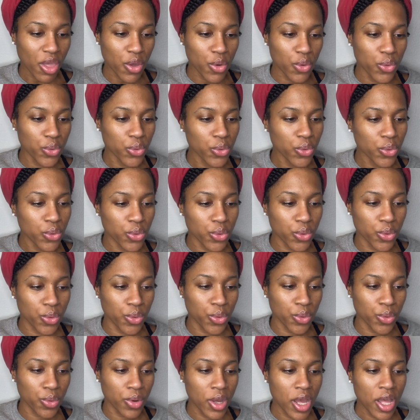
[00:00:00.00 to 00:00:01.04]

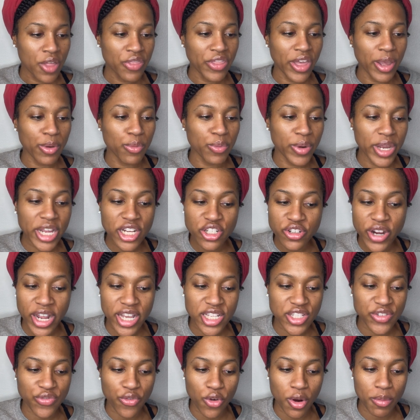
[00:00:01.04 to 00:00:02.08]
Ooh, they
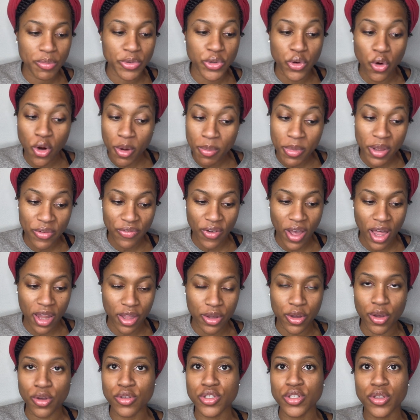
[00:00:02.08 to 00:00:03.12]
retransform dormant
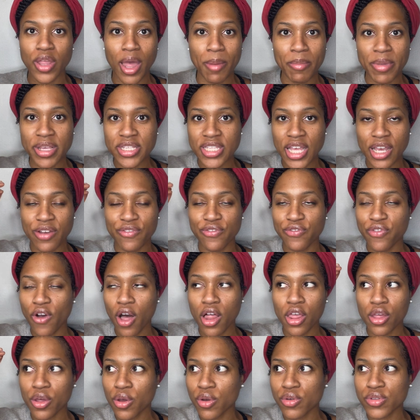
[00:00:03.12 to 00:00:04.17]
follicles. So that means like
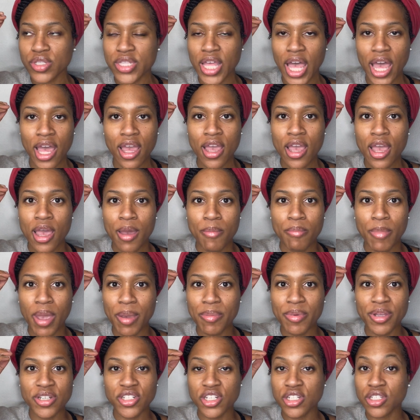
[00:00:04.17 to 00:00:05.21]
follicles that
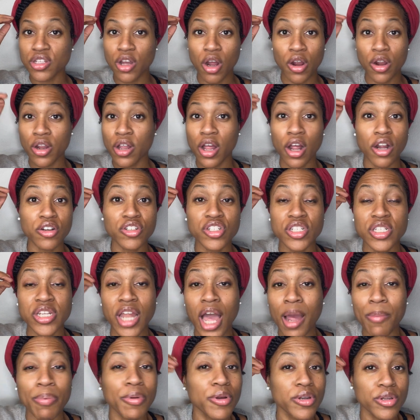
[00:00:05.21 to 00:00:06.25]
maybe just are, are just
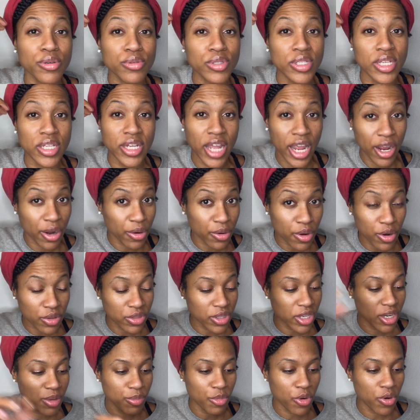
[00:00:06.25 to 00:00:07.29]
not producing hair growth
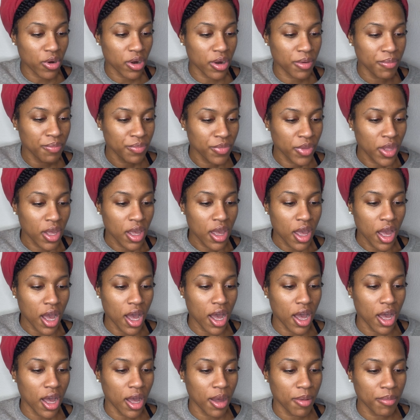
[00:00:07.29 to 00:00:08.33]
anymore.
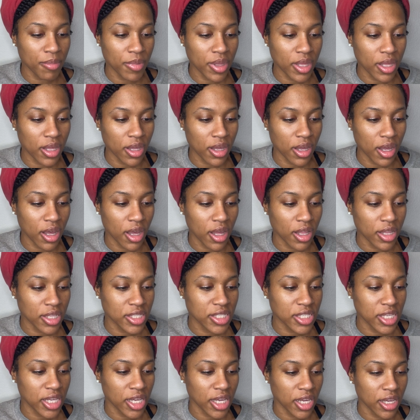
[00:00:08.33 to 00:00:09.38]
Um, uh, let's
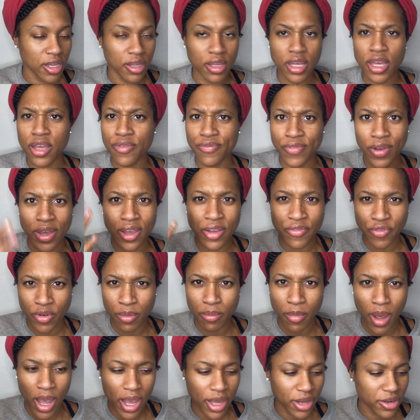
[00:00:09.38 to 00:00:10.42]
see if I, from
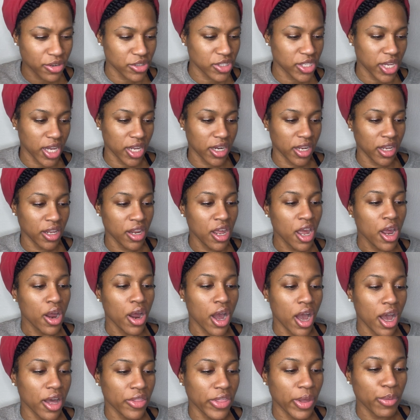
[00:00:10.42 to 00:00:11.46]
my understanding,
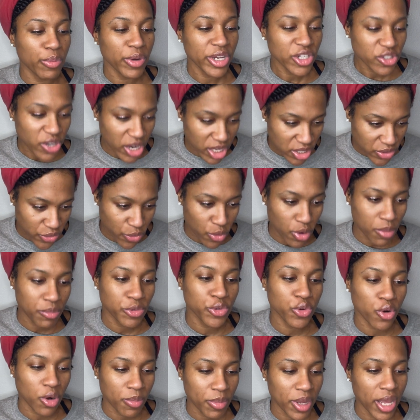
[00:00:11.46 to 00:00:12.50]
uh, they retransform
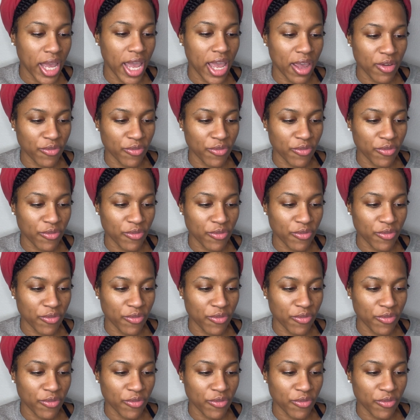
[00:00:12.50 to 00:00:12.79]
dormant hair